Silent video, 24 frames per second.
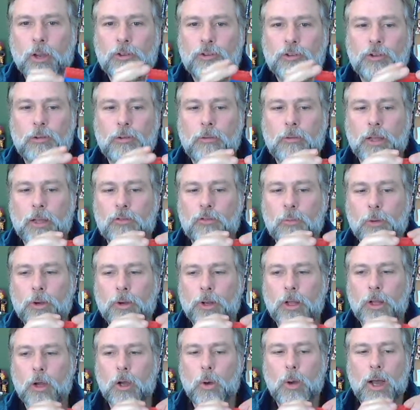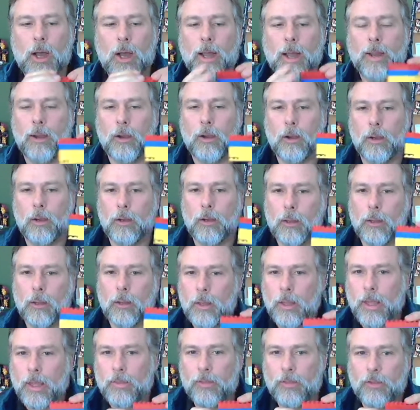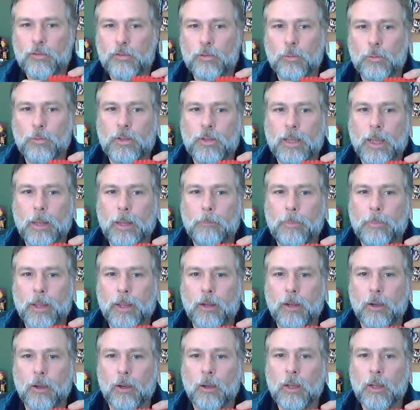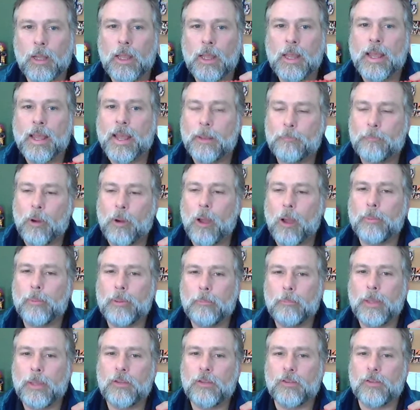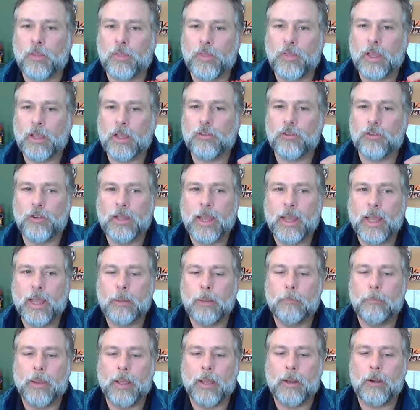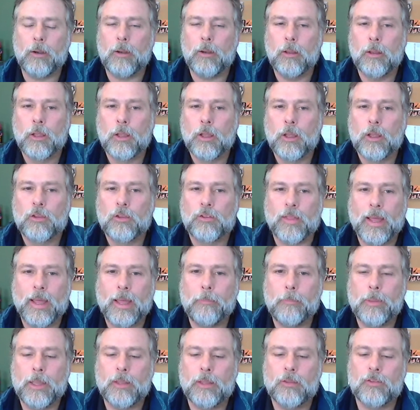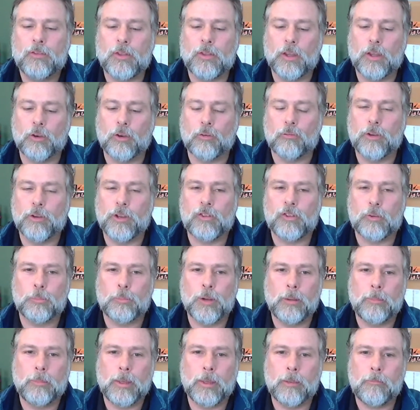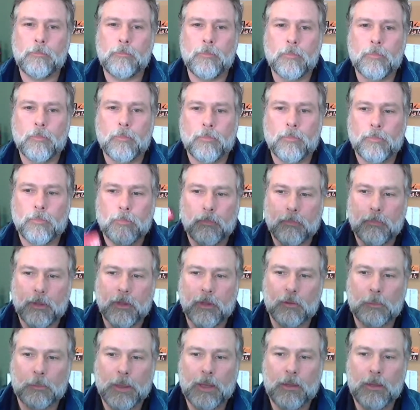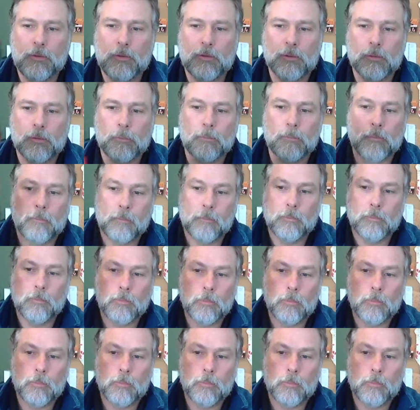treasury rates were to go higher, and this was to get bigger, it probably means that things are getting better. So that means that your risk premium, this piece,